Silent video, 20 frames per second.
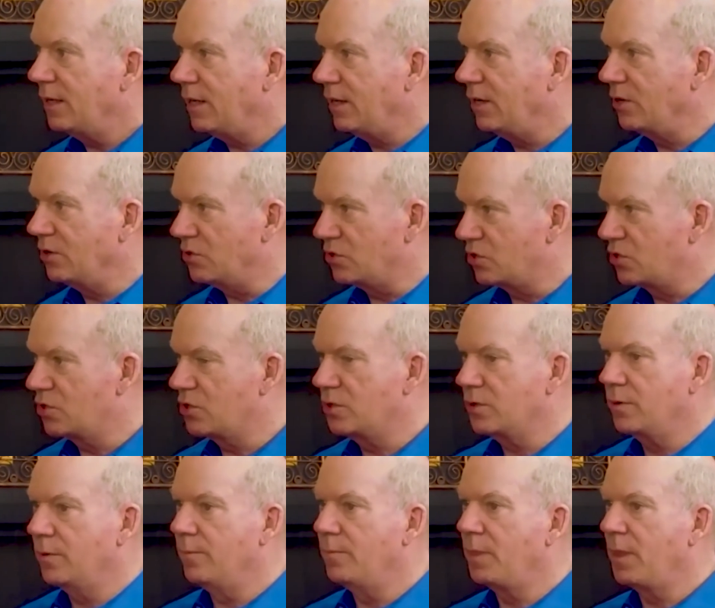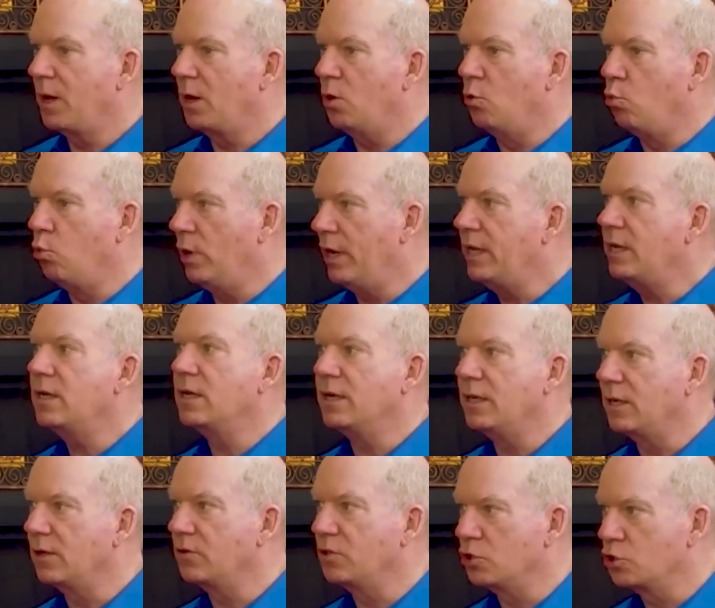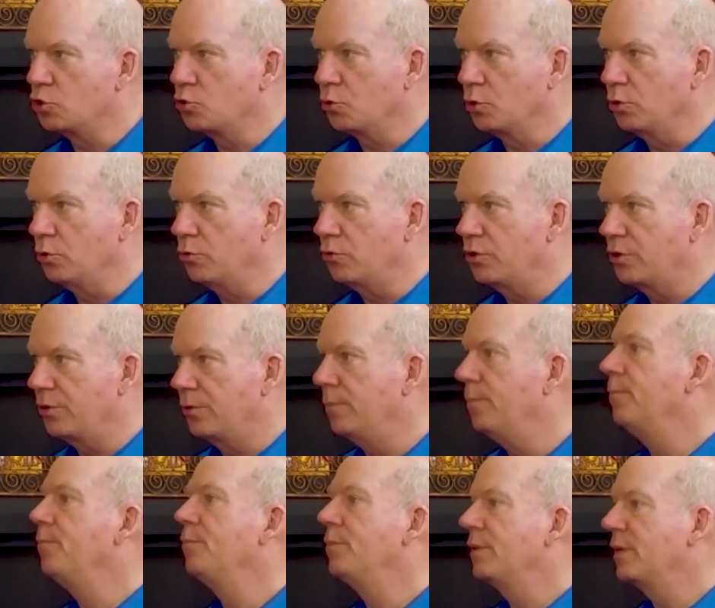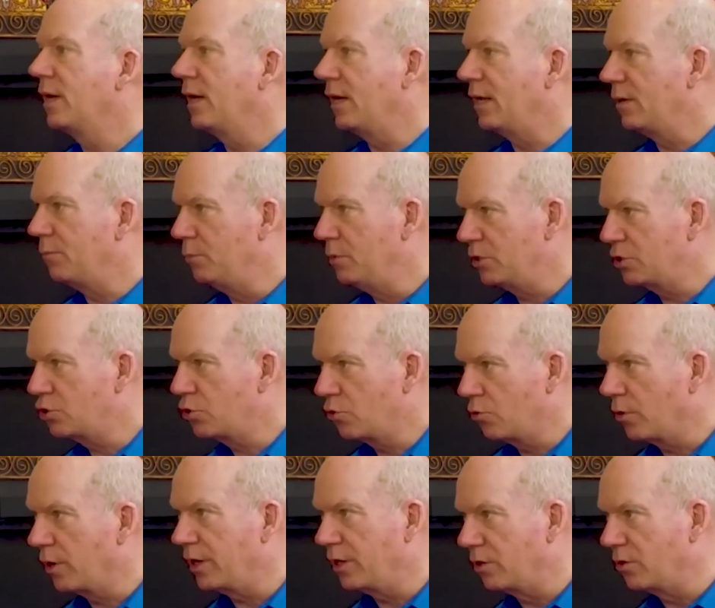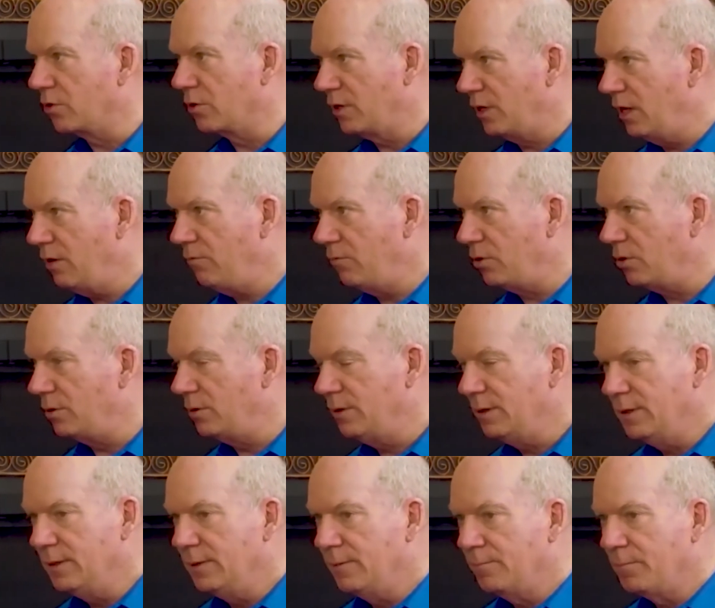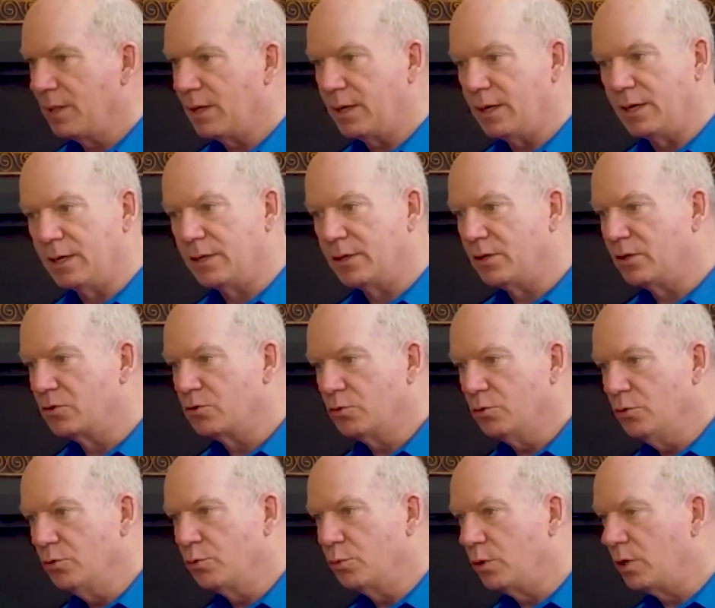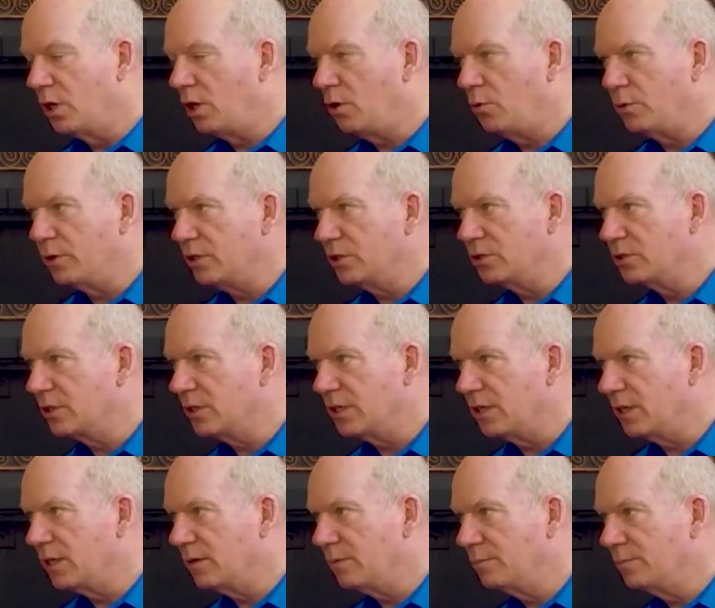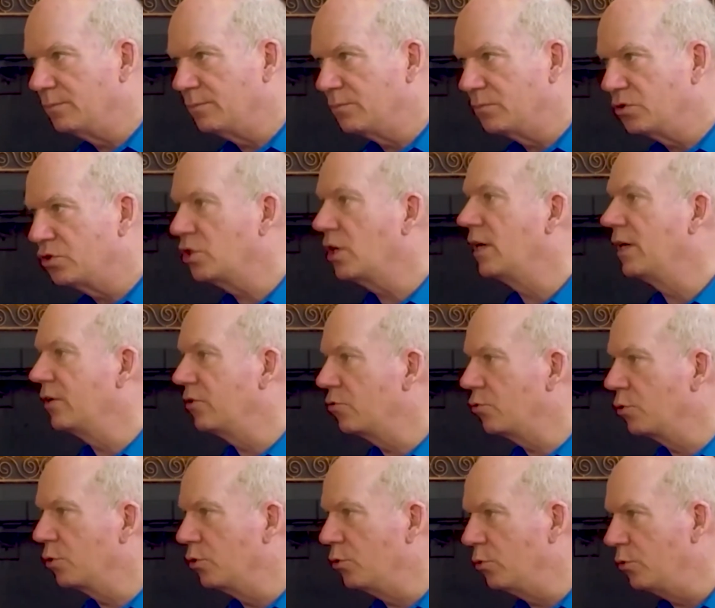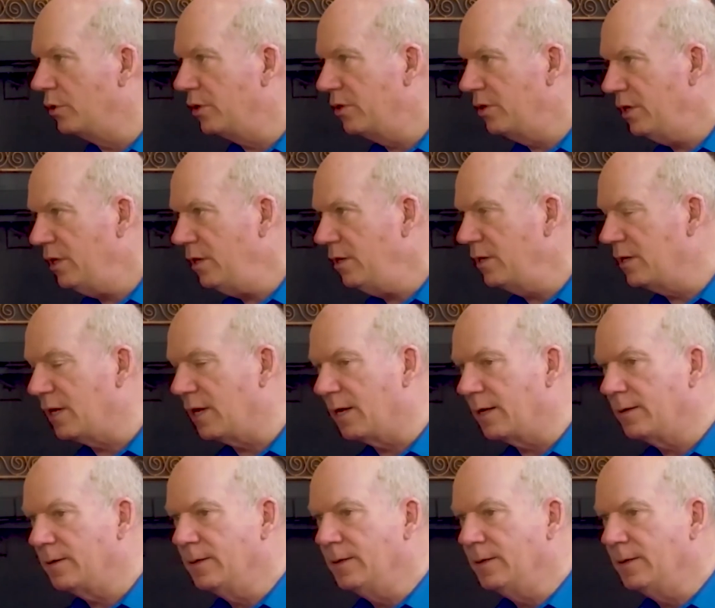It's awakening the truth at a much greater level, and the truth will always shine through within that.